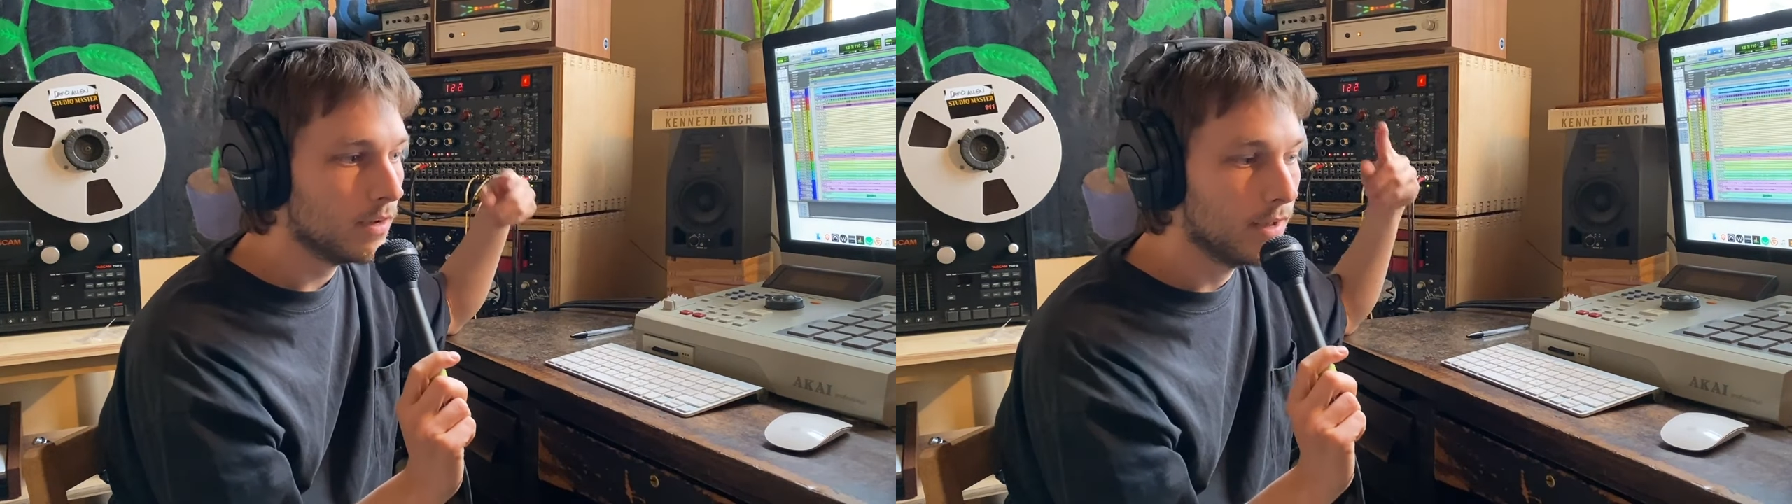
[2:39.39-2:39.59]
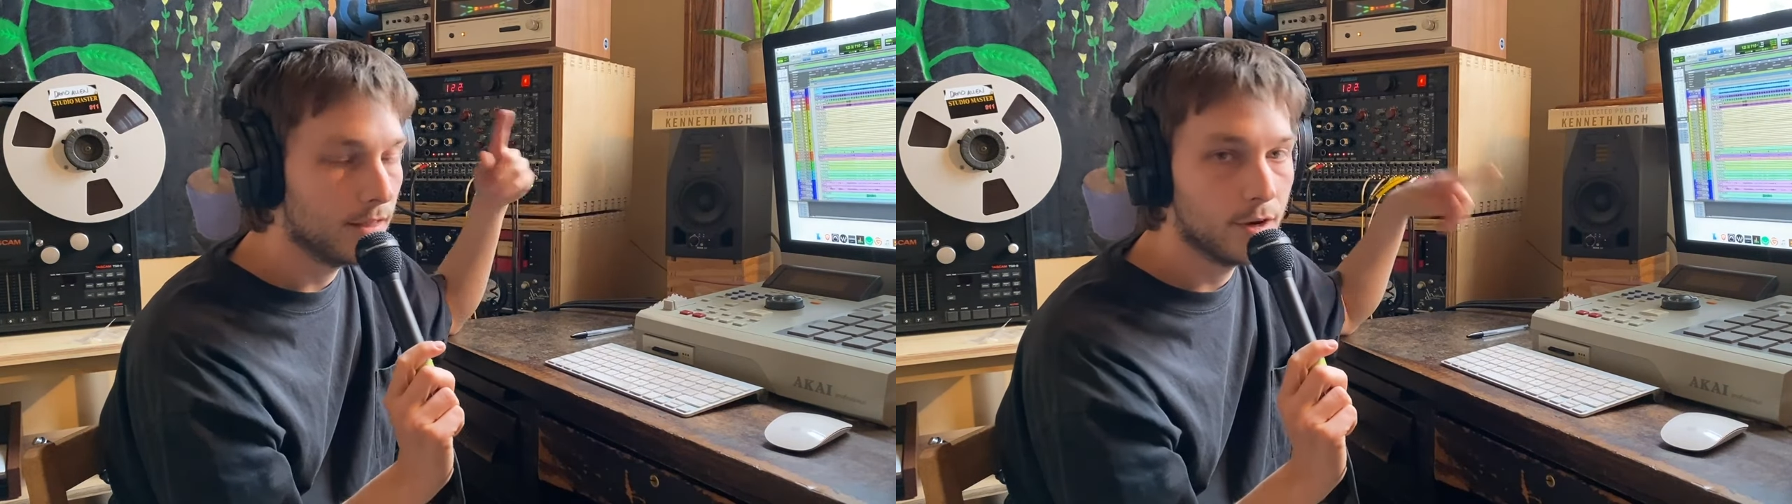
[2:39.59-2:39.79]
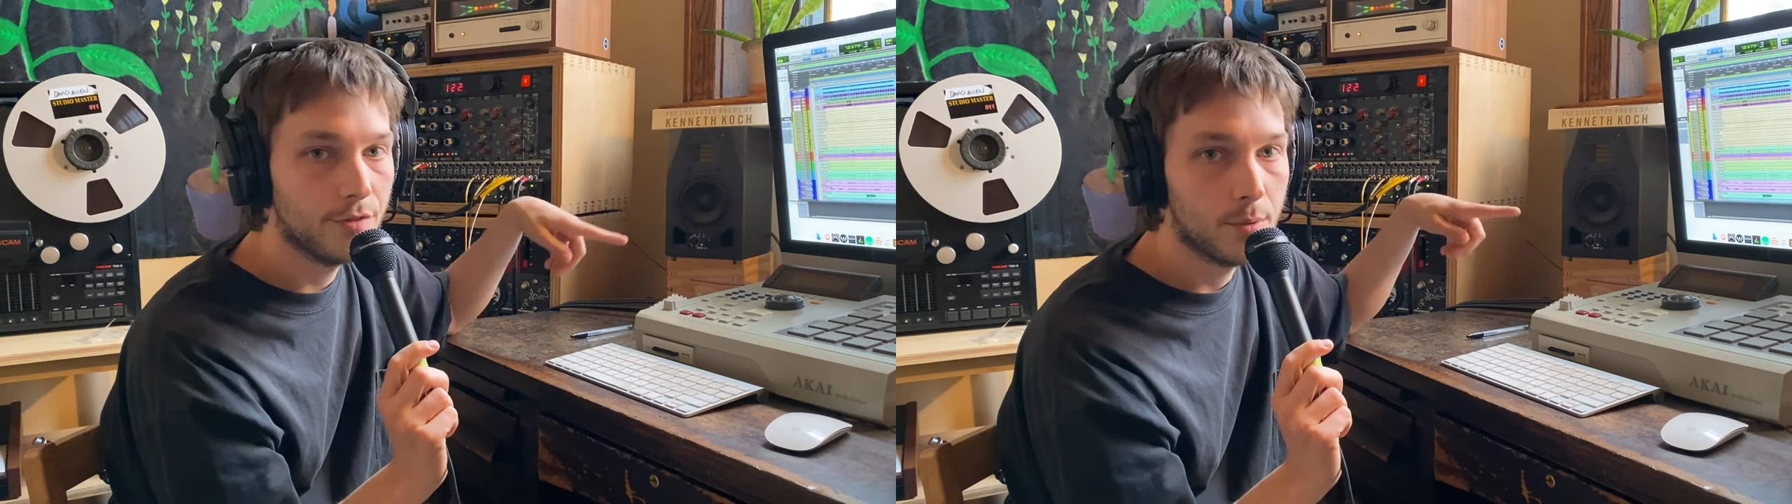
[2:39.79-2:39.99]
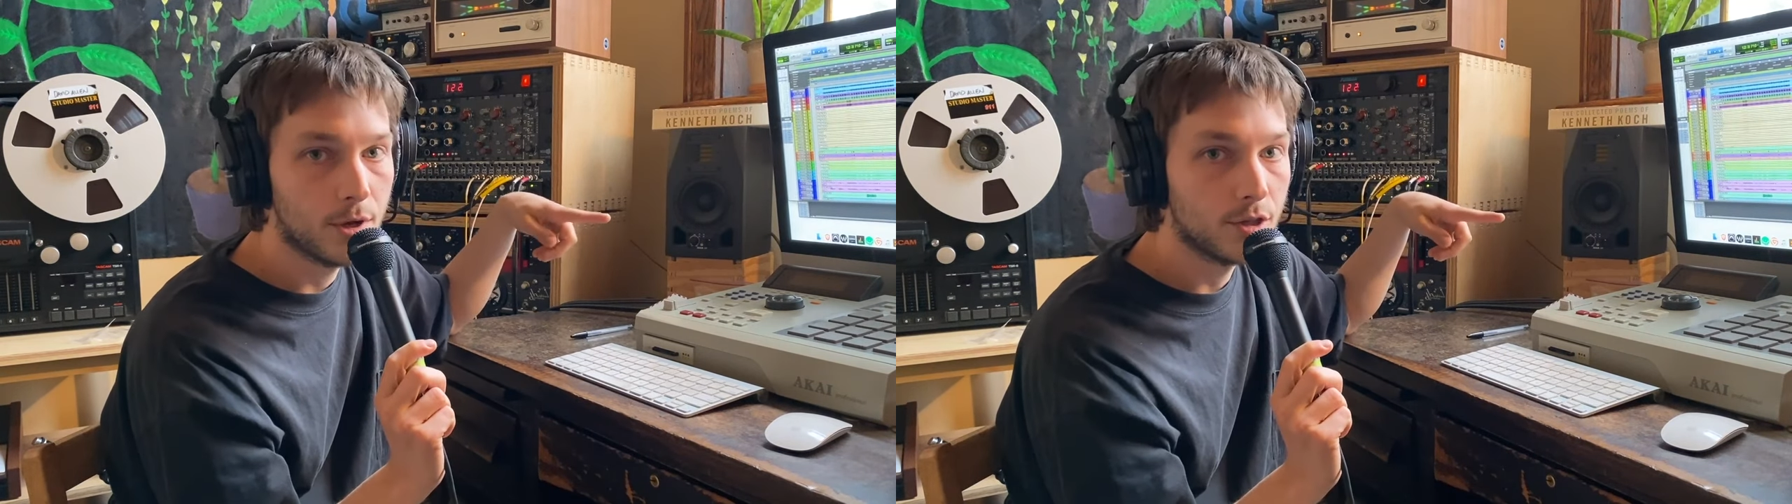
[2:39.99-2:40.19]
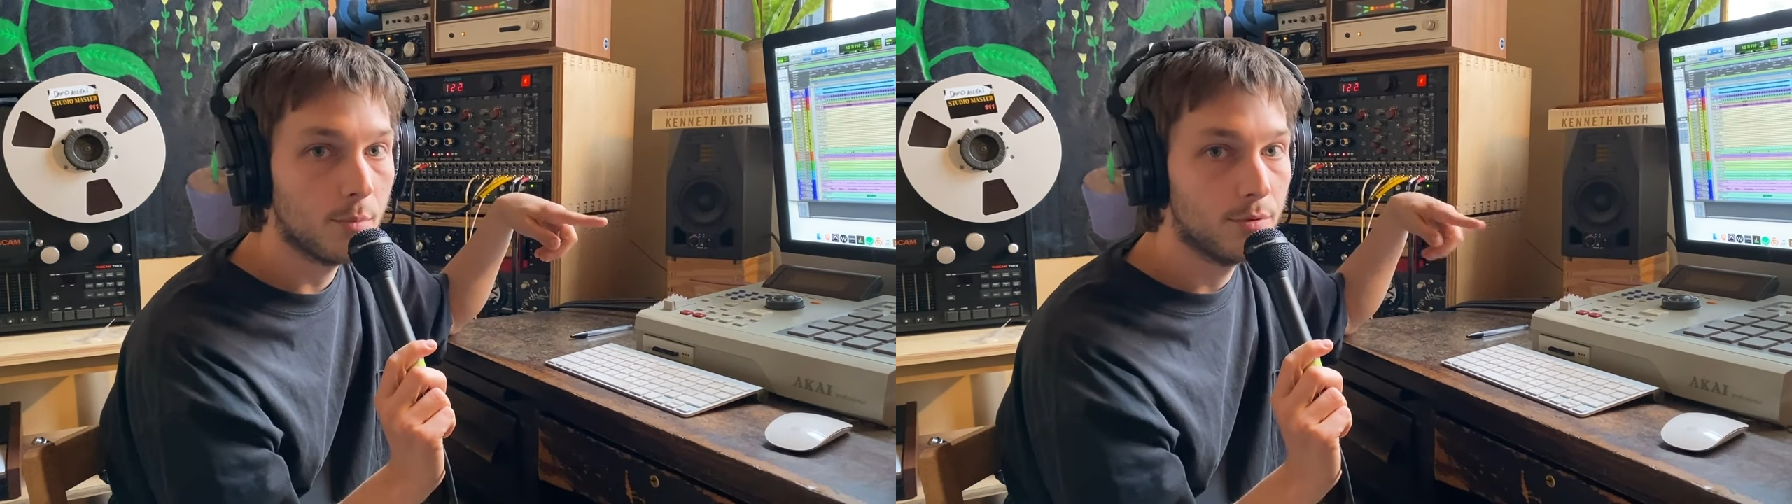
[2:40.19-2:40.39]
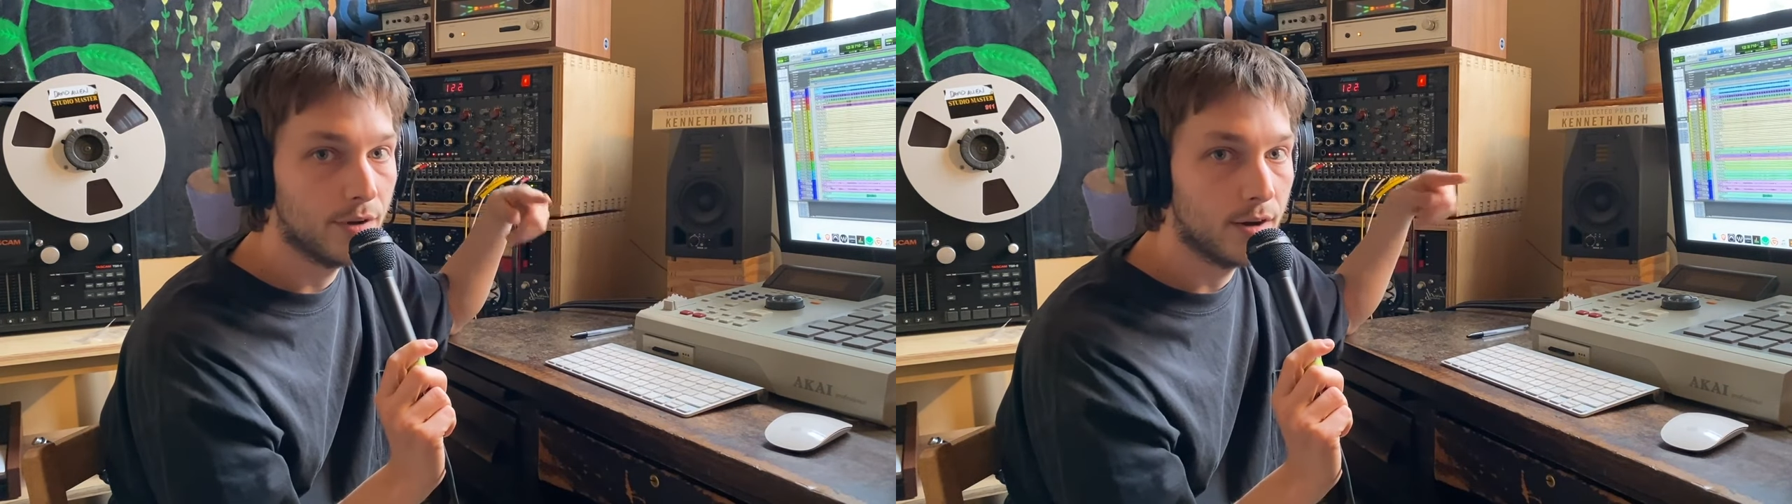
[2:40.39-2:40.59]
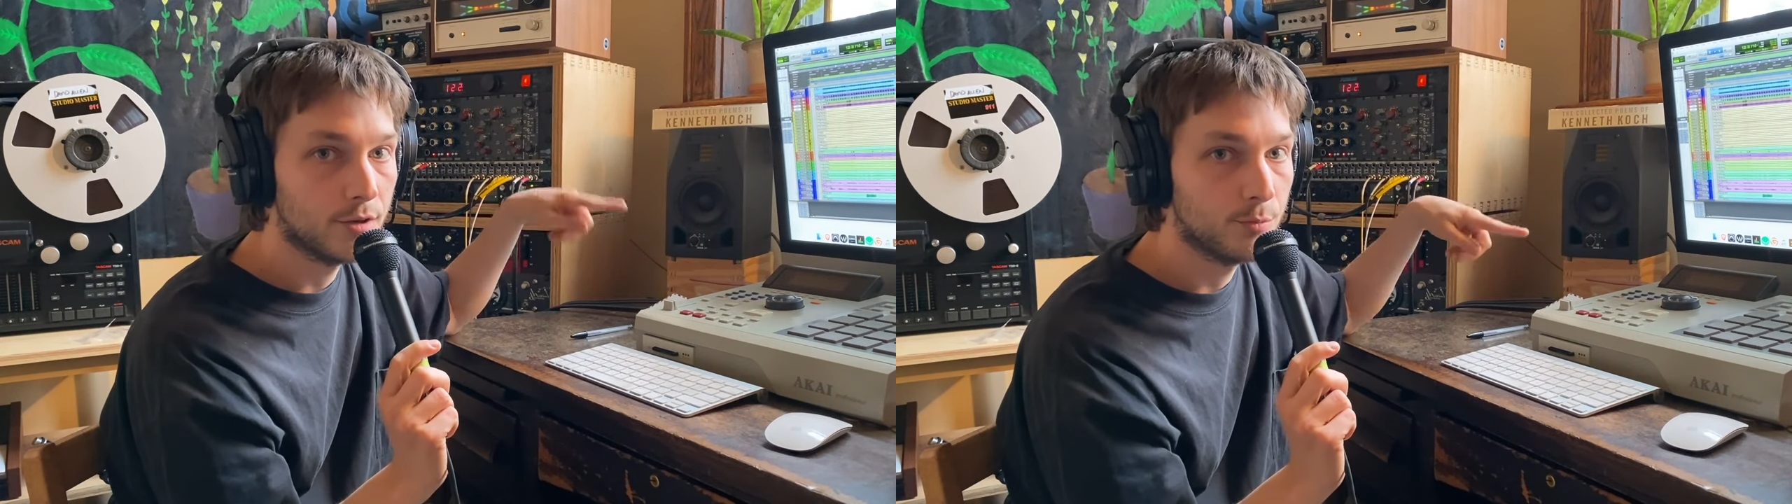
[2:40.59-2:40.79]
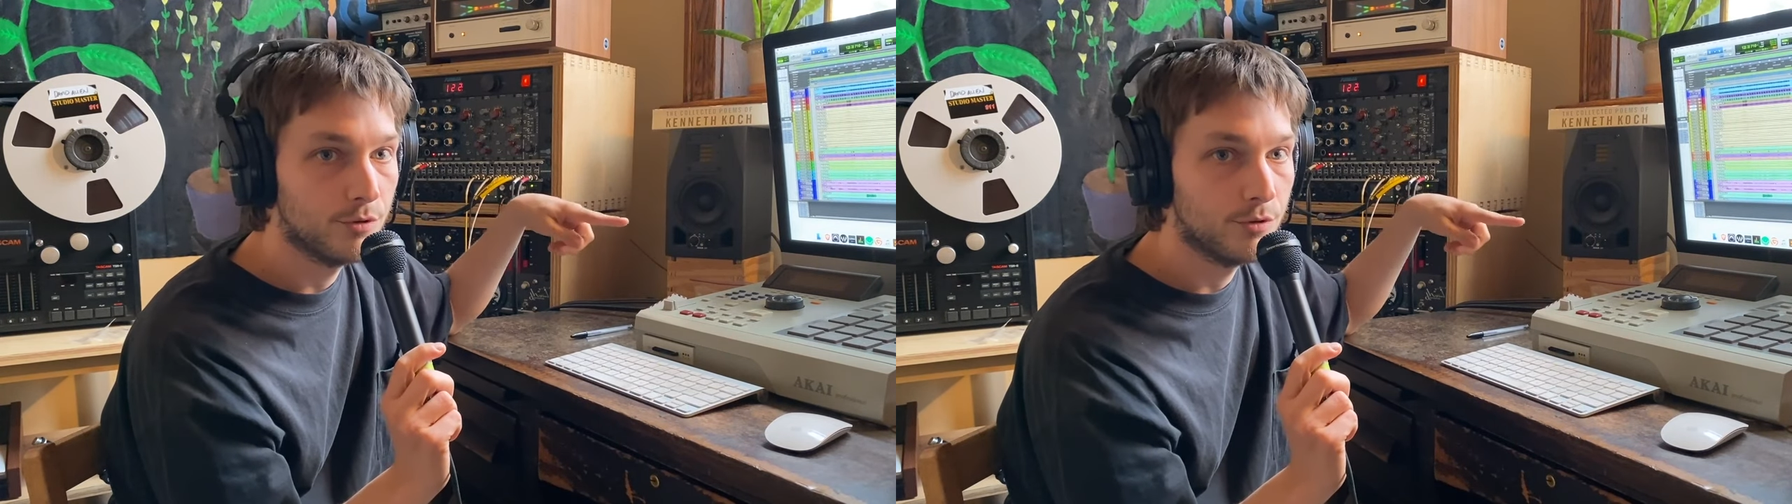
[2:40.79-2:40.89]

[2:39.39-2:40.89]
I layered them on top of Eric's